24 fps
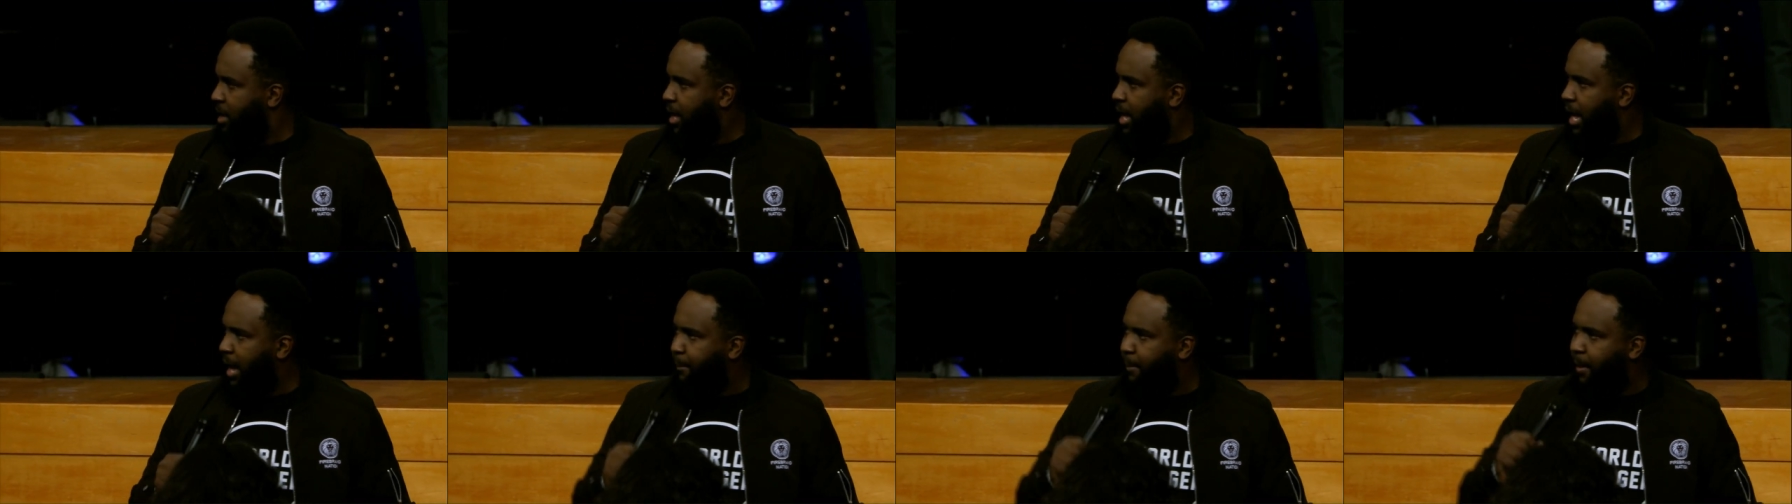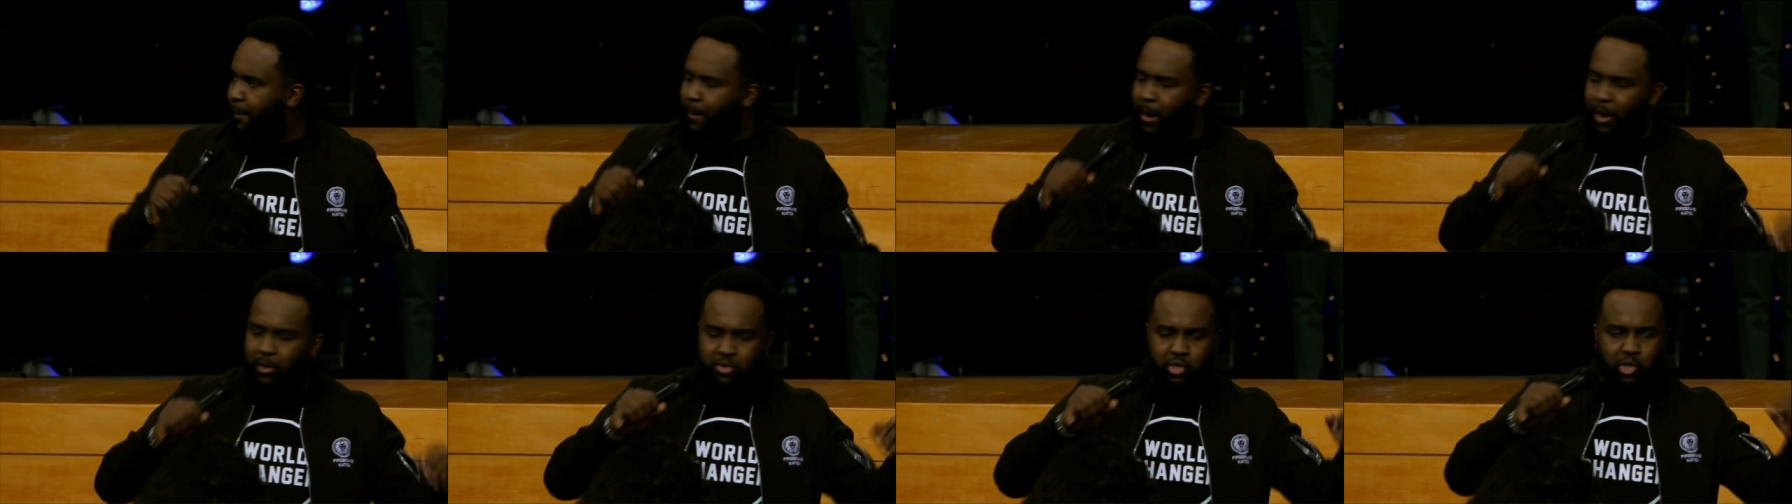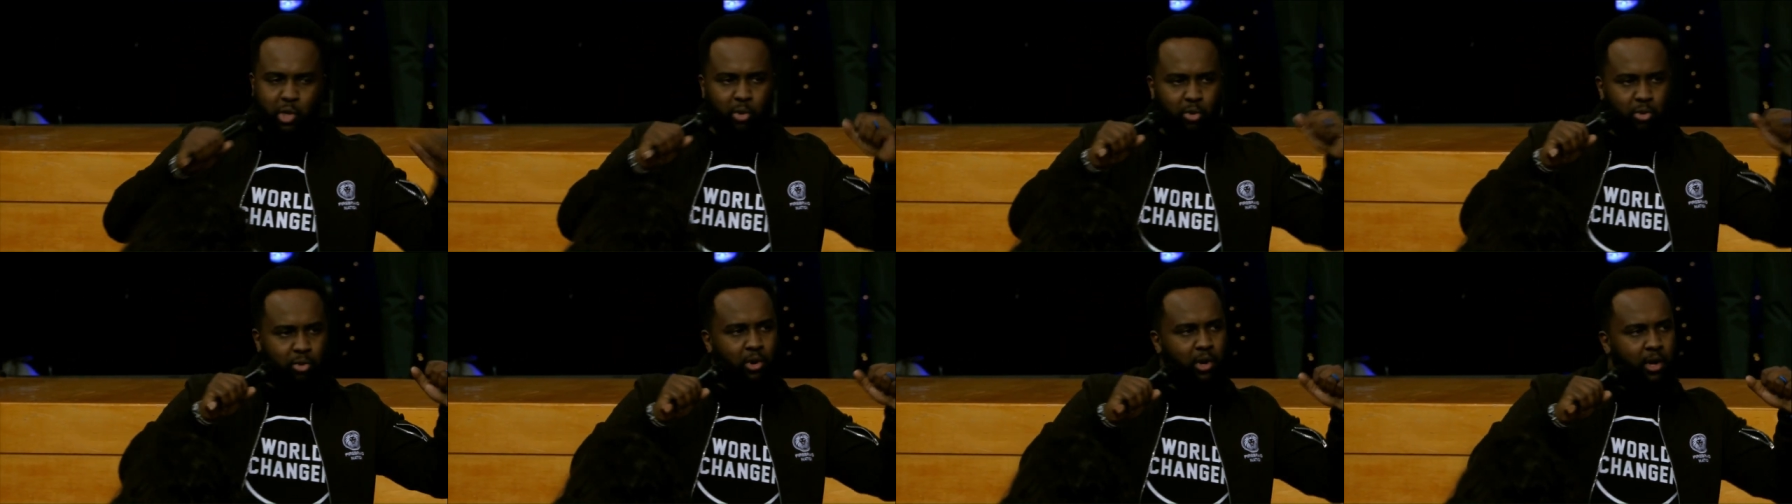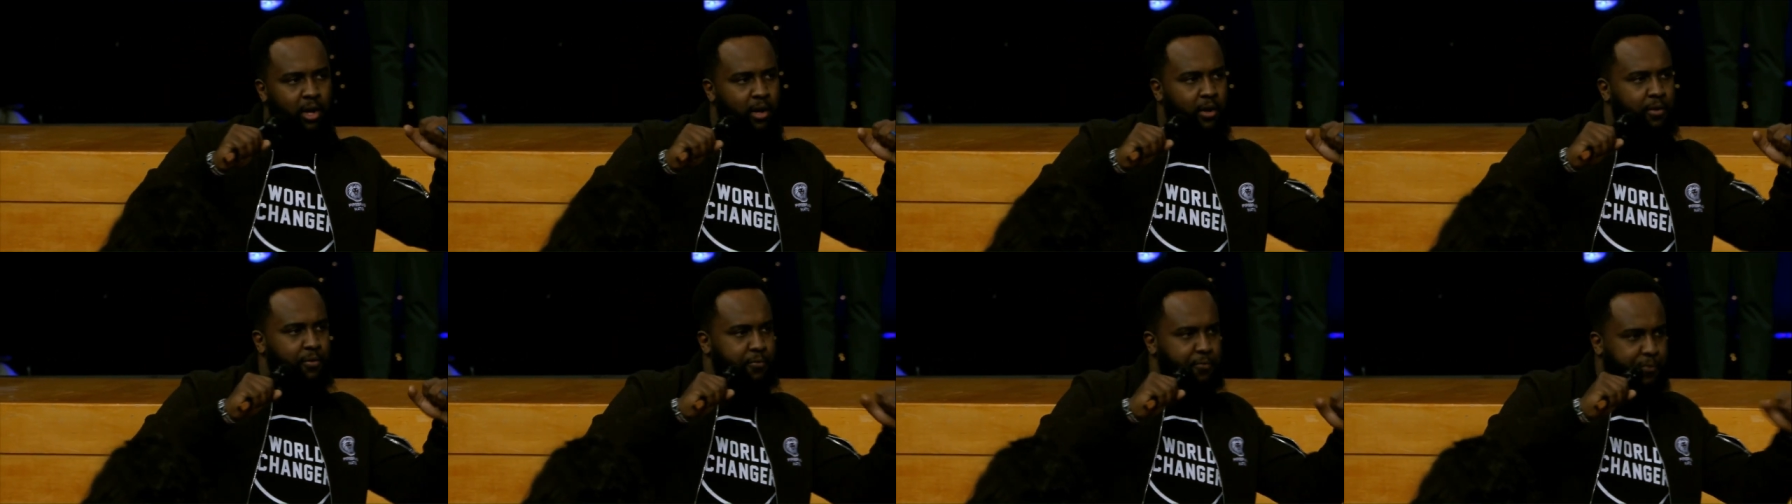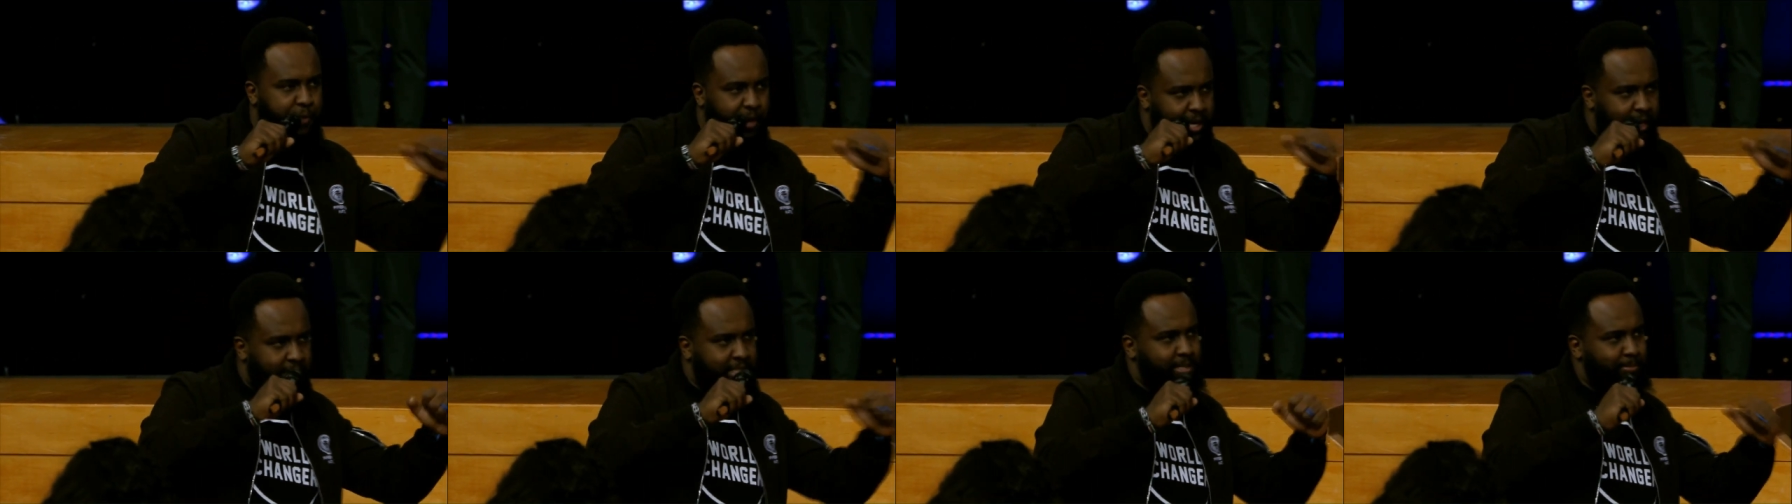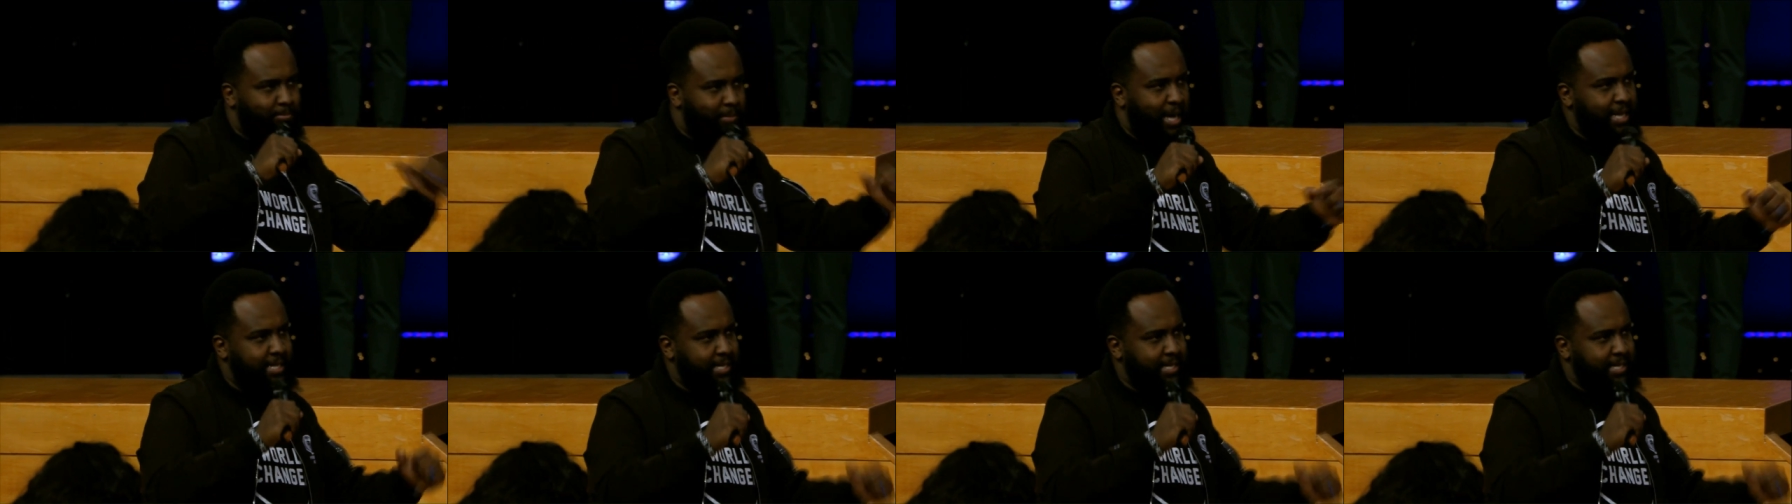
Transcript: I'm about to finish my